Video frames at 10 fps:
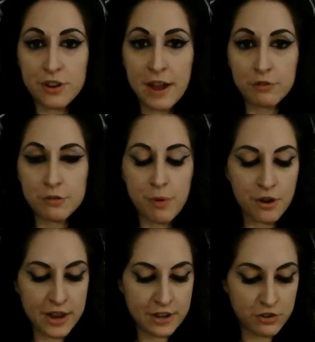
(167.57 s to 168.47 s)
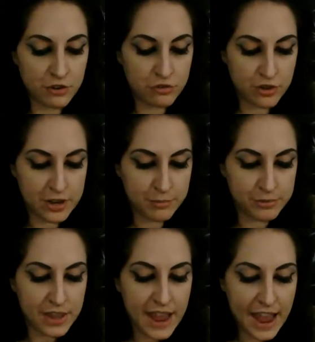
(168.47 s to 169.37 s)
counterpart in your
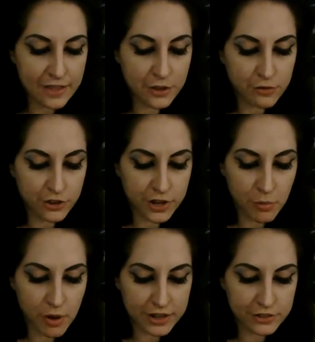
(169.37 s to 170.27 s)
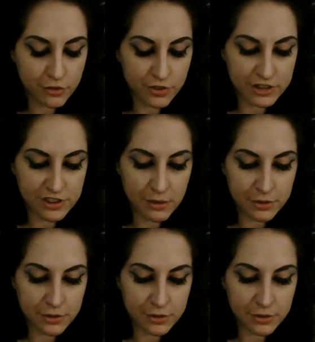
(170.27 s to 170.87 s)
dreams, and they're really wanting to reach out.